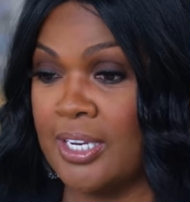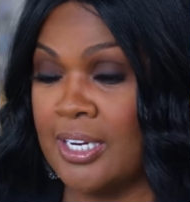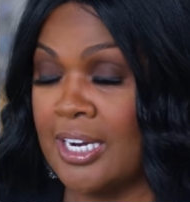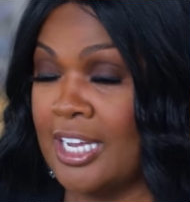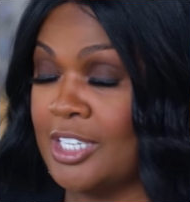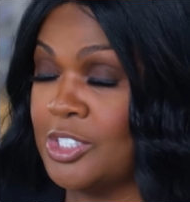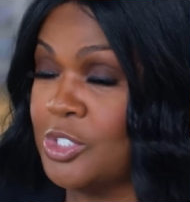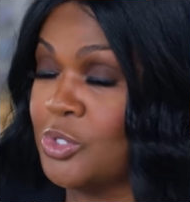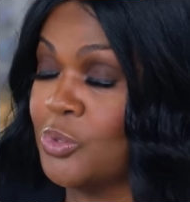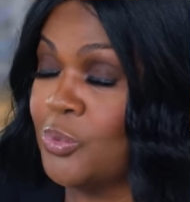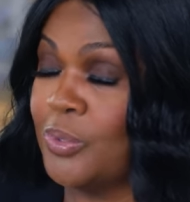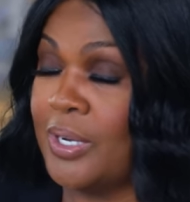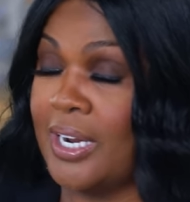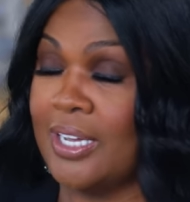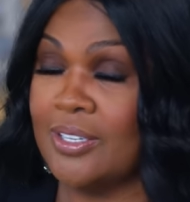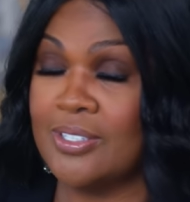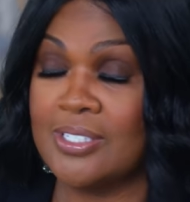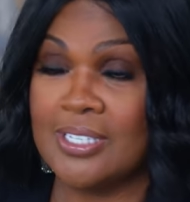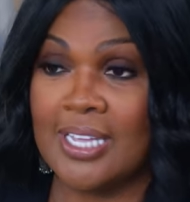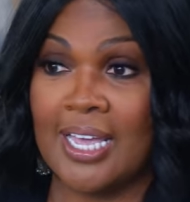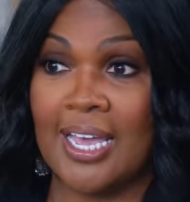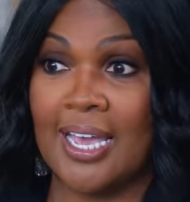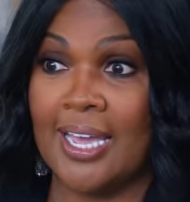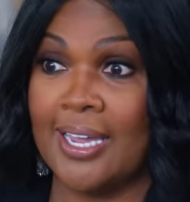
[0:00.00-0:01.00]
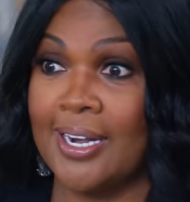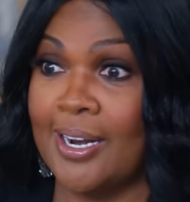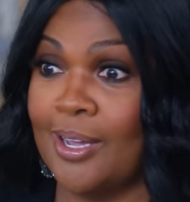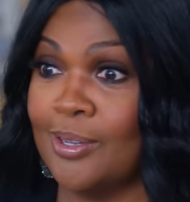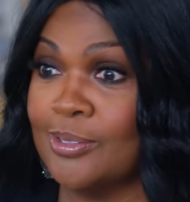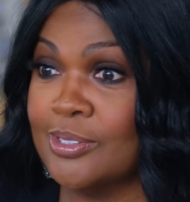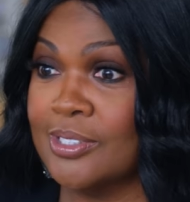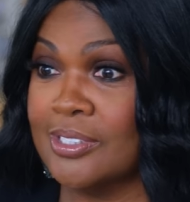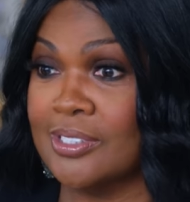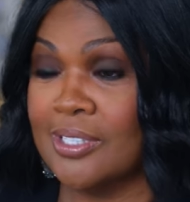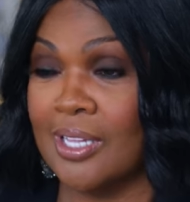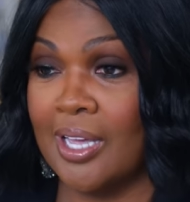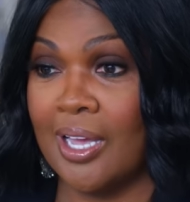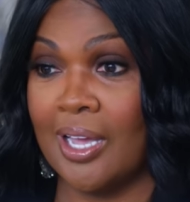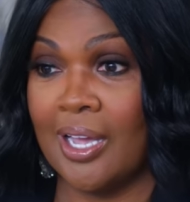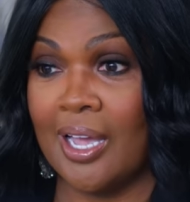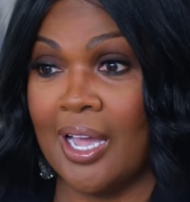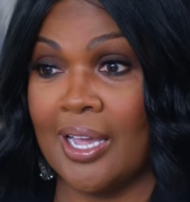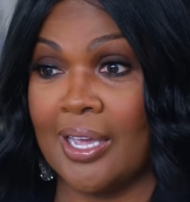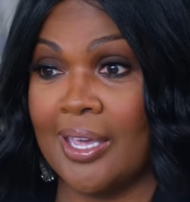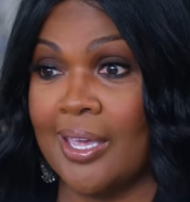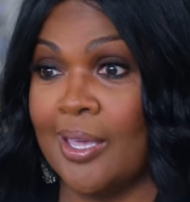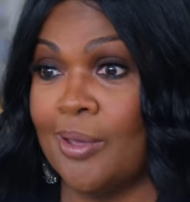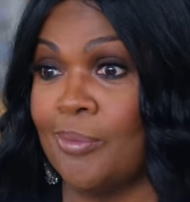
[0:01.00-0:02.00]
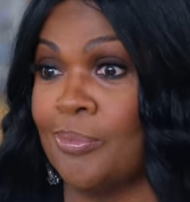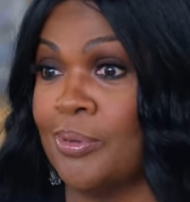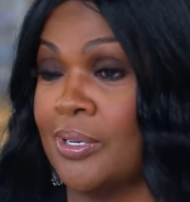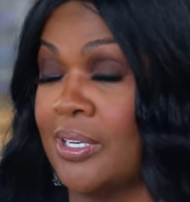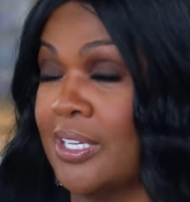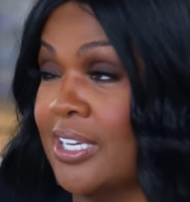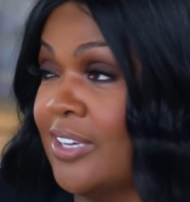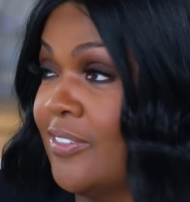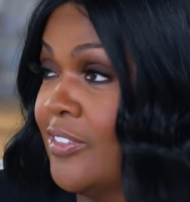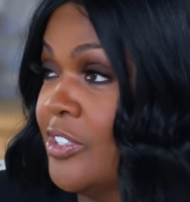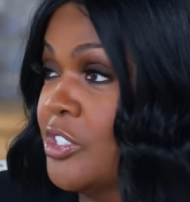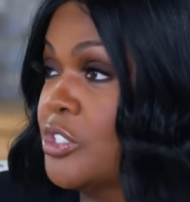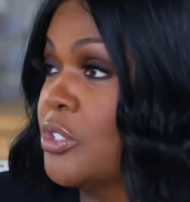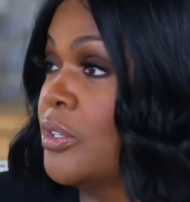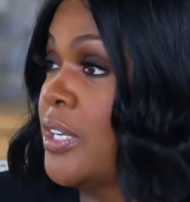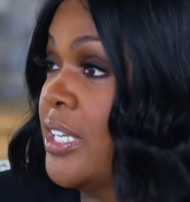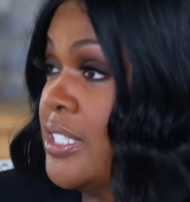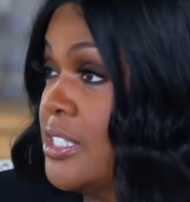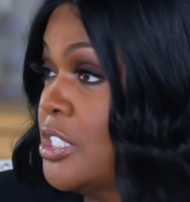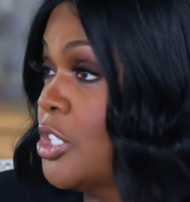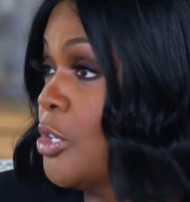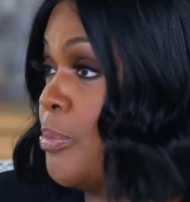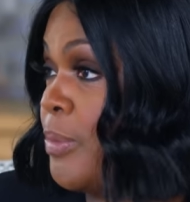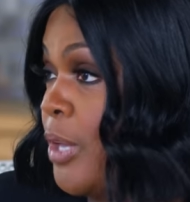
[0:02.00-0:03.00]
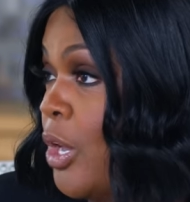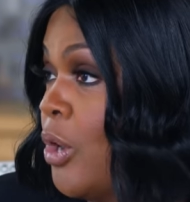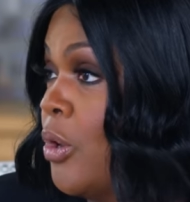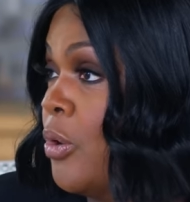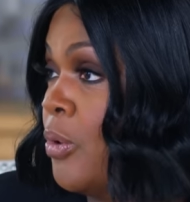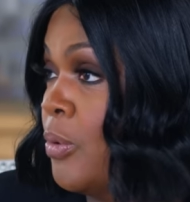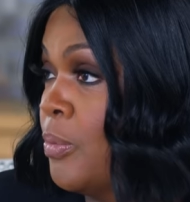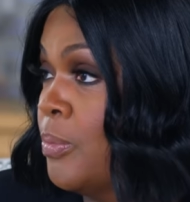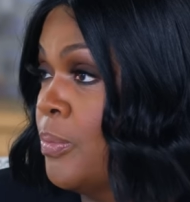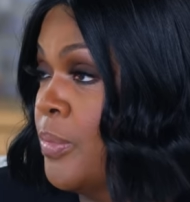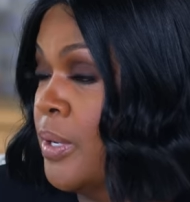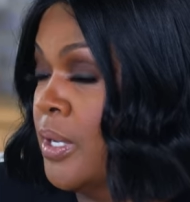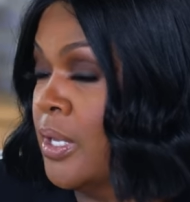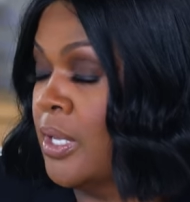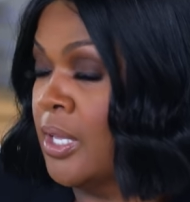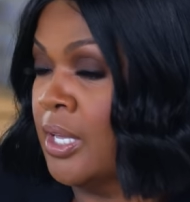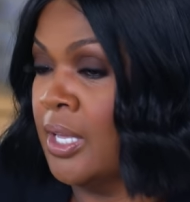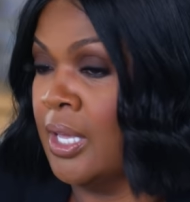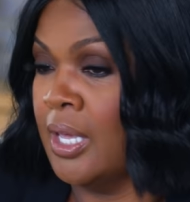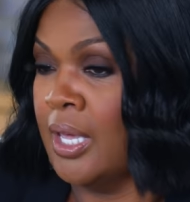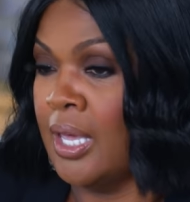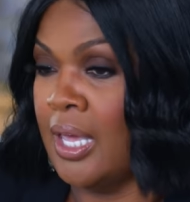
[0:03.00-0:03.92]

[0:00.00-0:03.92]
and I just went outside, and I was just like, "I can't believe!" It. And so they took me home. Yeah.